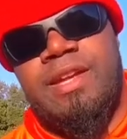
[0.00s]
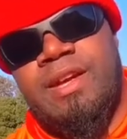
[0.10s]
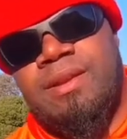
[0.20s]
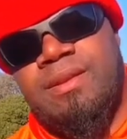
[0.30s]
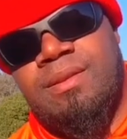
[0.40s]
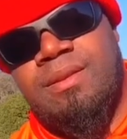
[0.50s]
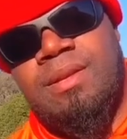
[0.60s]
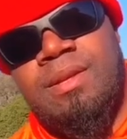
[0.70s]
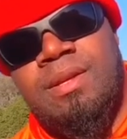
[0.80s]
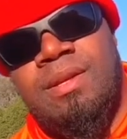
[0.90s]
that.
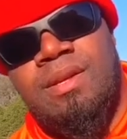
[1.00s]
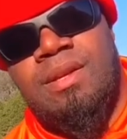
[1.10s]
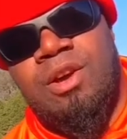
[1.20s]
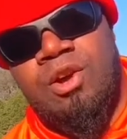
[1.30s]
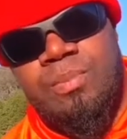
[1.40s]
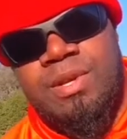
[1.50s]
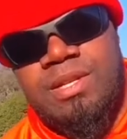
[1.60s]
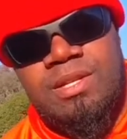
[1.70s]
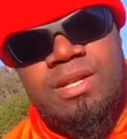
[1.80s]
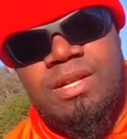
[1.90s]

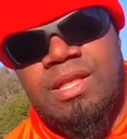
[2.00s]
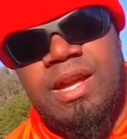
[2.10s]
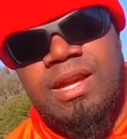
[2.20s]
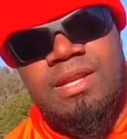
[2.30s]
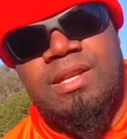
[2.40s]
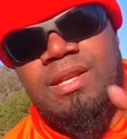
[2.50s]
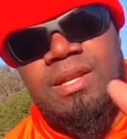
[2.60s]
Open, light,